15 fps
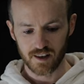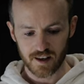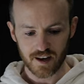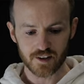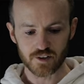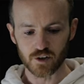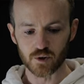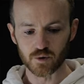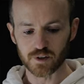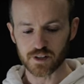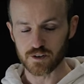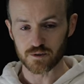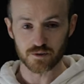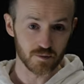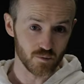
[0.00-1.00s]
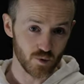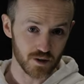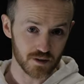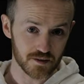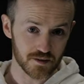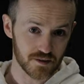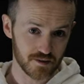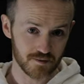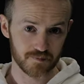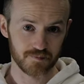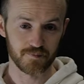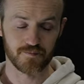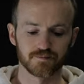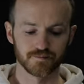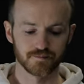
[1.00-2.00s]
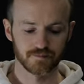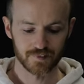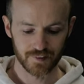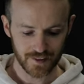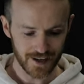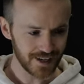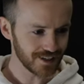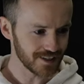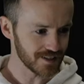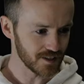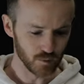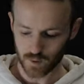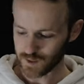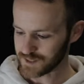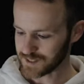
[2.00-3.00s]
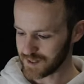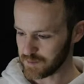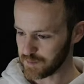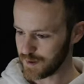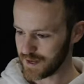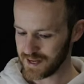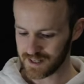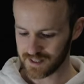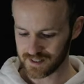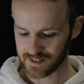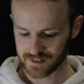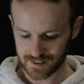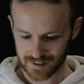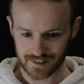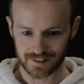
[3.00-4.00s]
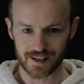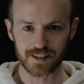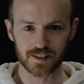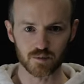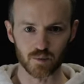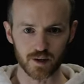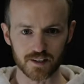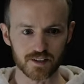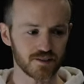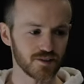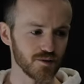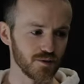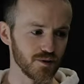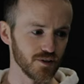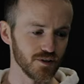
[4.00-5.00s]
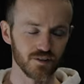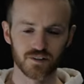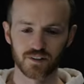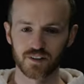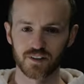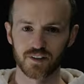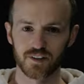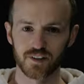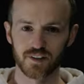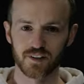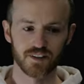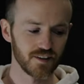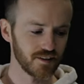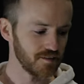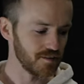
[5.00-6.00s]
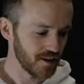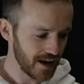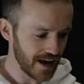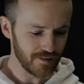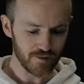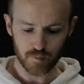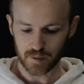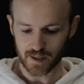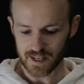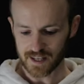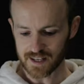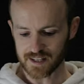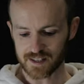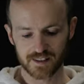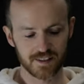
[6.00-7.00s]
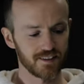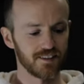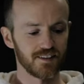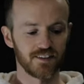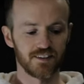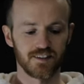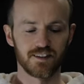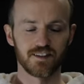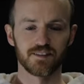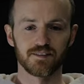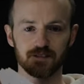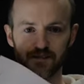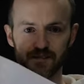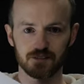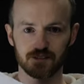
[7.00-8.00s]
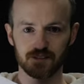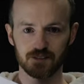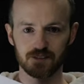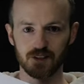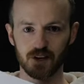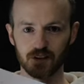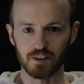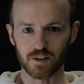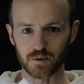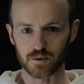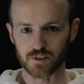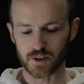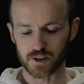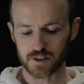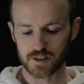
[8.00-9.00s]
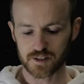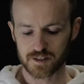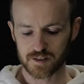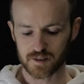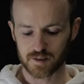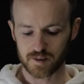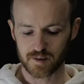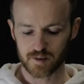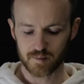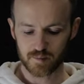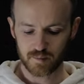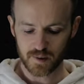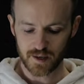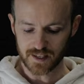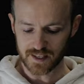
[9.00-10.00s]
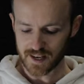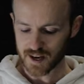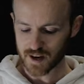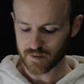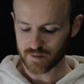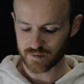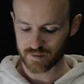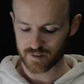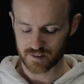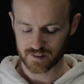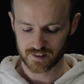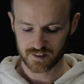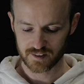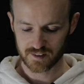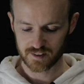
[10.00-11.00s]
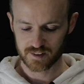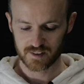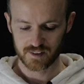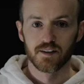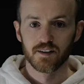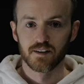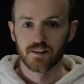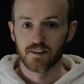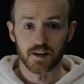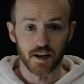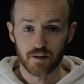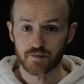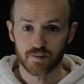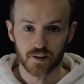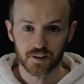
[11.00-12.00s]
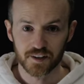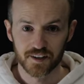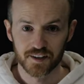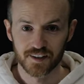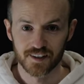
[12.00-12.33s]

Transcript: and you only use them once. That is the one-time pad. That's why it's so good. Have a play, download Dirk's PDF, and have fun.